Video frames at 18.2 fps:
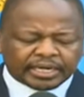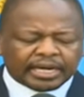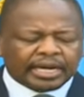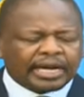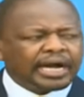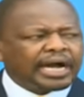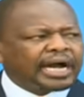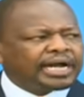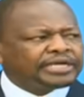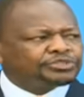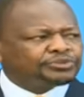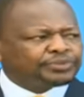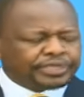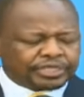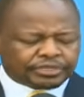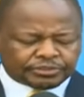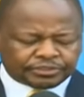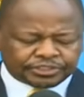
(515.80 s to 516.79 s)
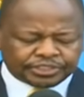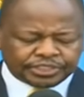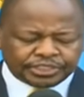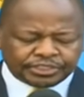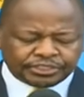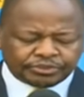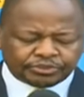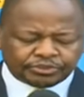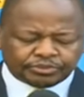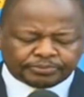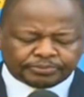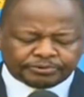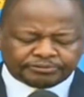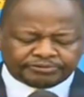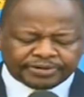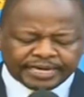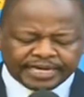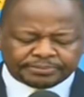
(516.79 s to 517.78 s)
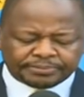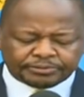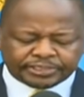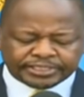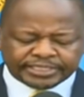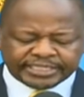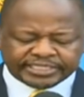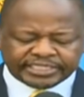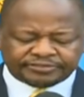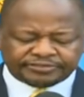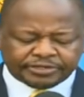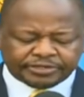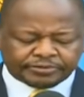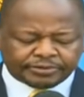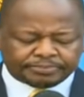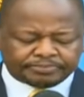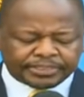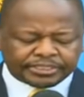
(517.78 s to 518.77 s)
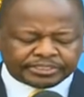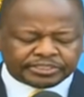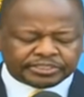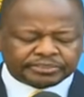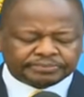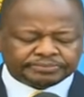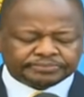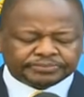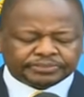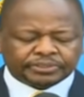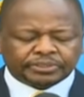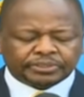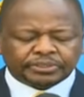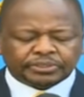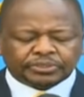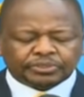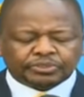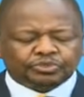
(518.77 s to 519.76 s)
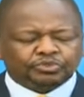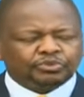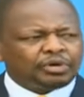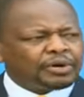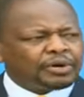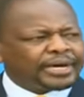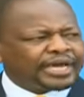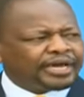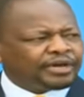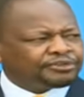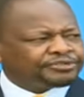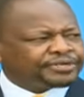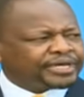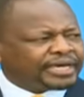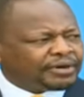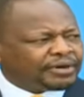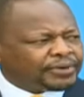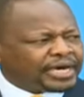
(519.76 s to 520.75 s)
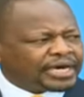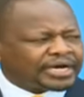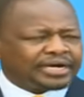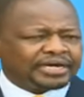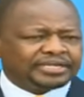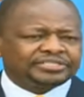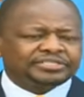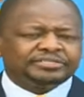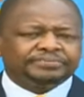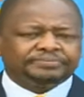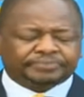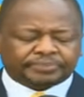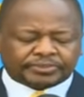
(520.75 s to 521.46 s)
As we continue to provide protective equipment to our healthcare workers,